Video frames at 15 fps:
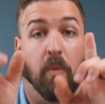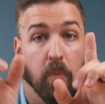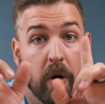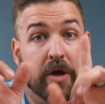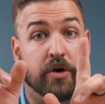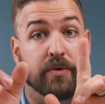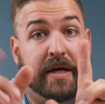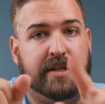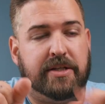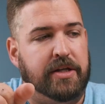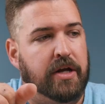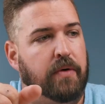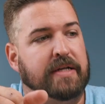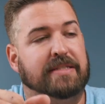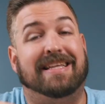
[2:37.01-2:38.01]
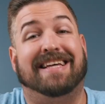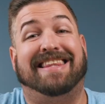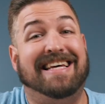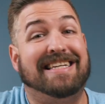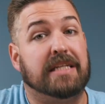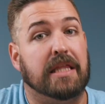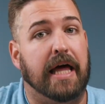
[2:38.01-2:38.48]
What you need to know is that
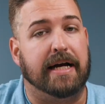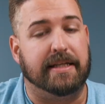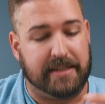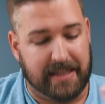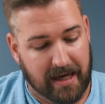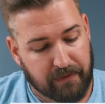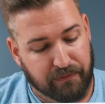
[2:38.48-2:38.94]
this lens,